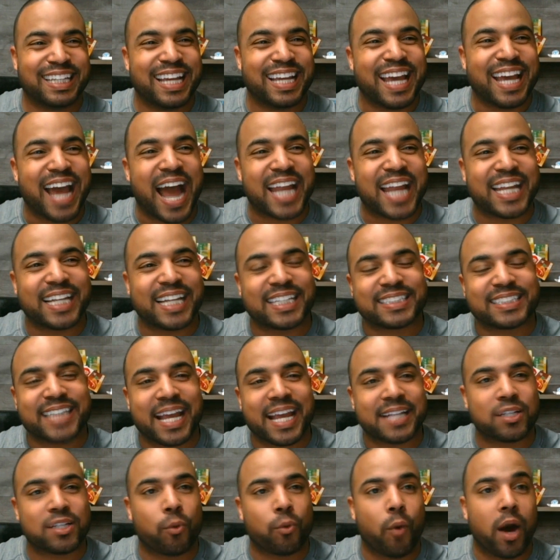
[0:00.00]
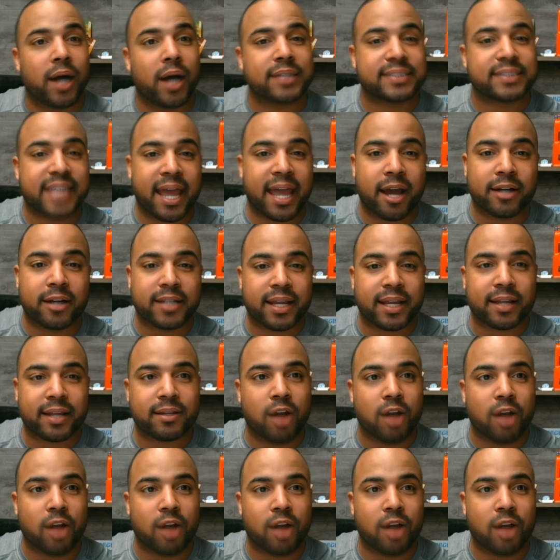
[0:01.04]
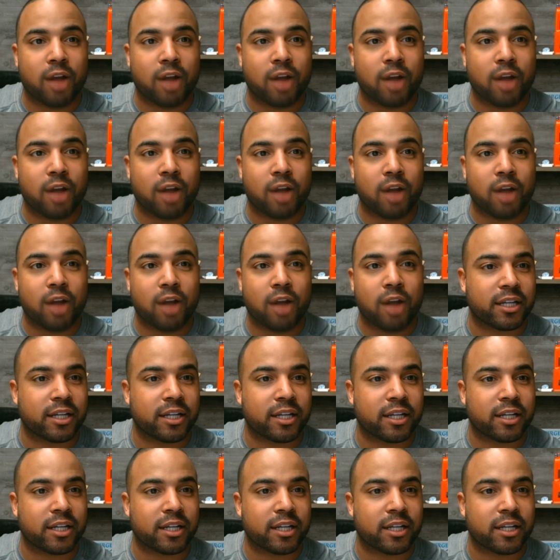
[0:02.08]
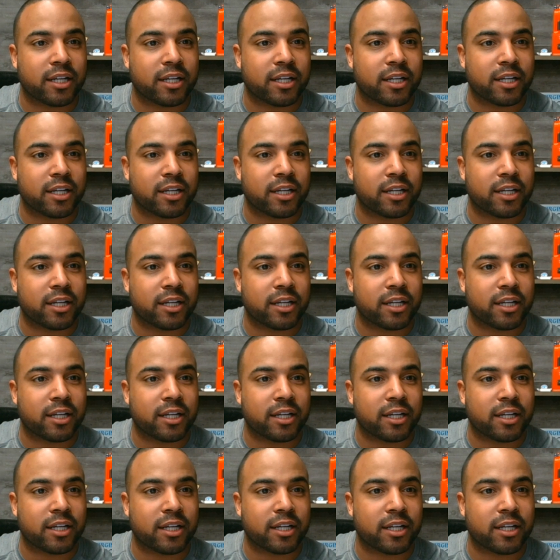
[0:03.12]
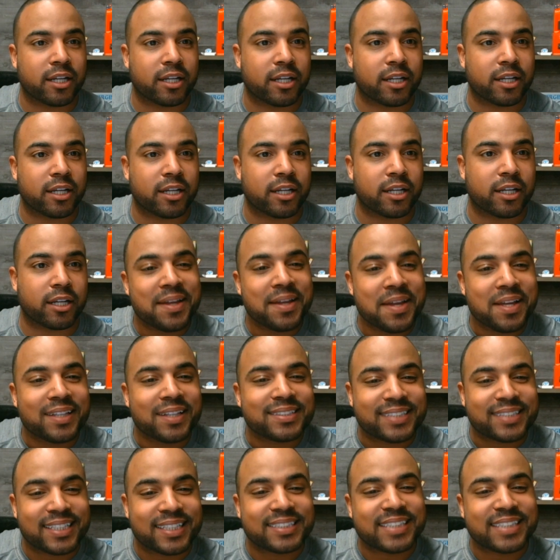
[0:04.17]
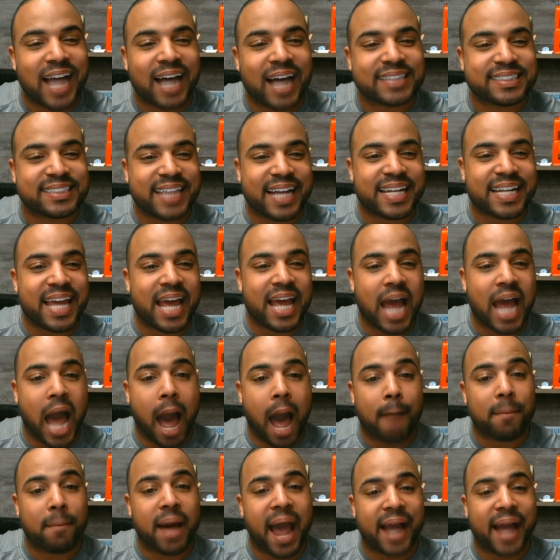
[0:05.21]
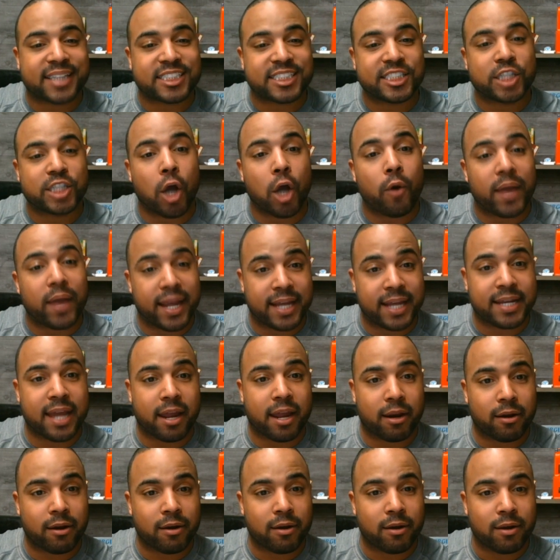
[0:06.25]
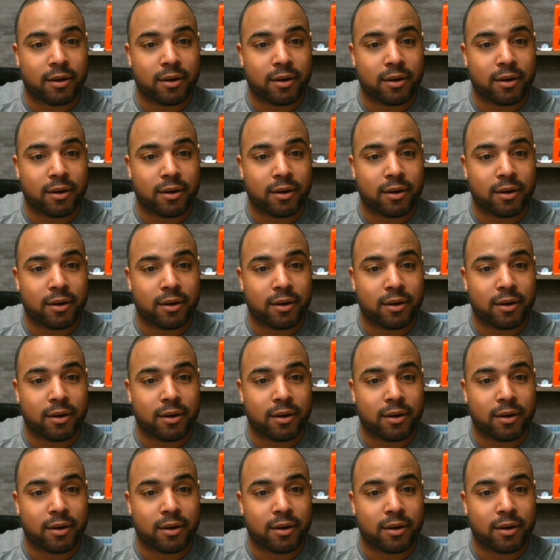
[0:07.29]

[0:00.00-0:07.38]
I need to take the ones down that aren't up, the ones that are up. You know what? Since y'all said that, I'm going to actually go in there.